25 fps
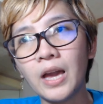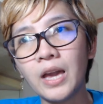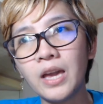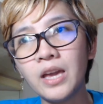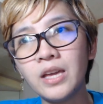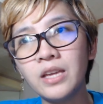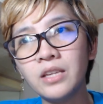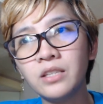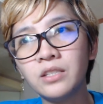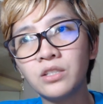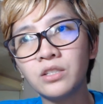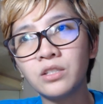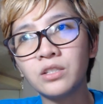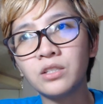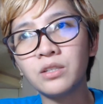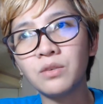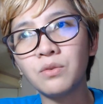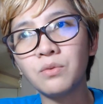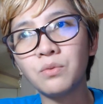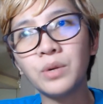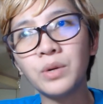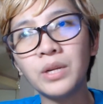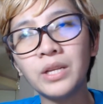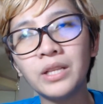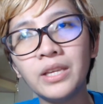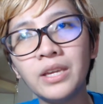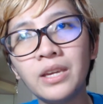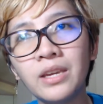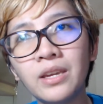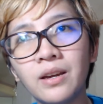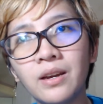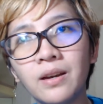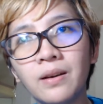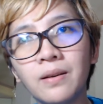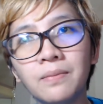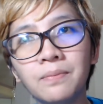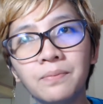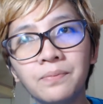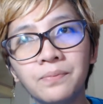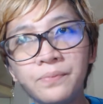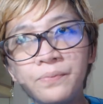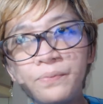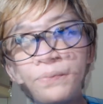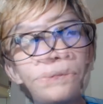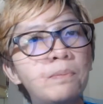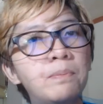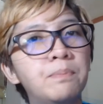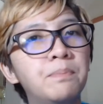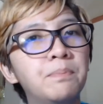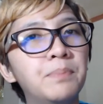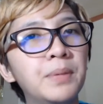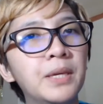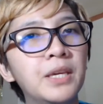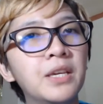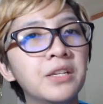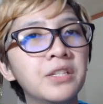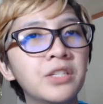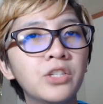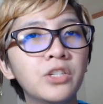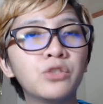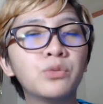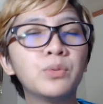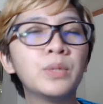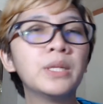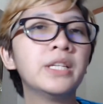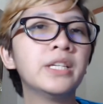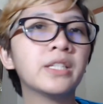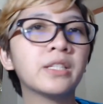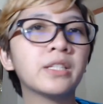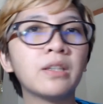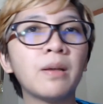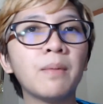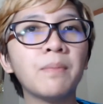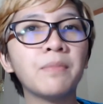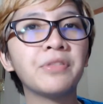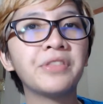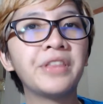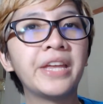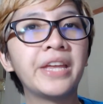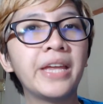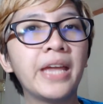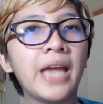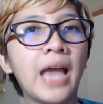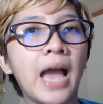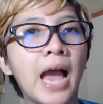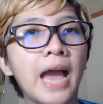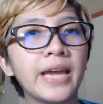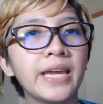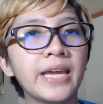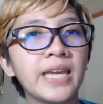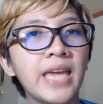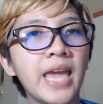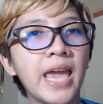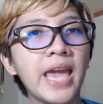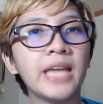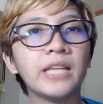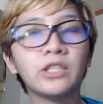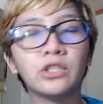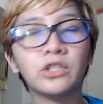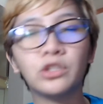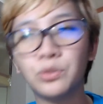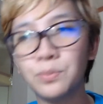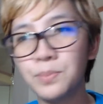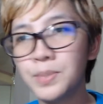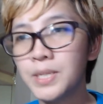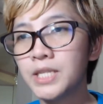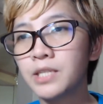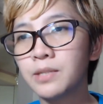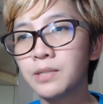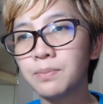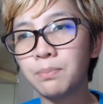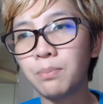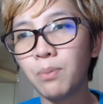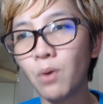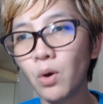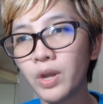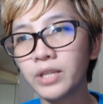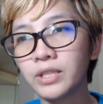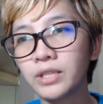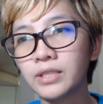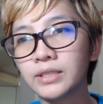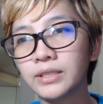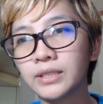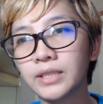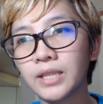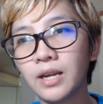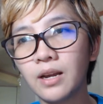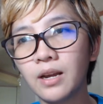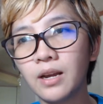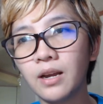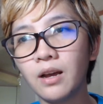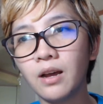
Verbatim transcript: it's really um, because it's really something I hate, to be spoiled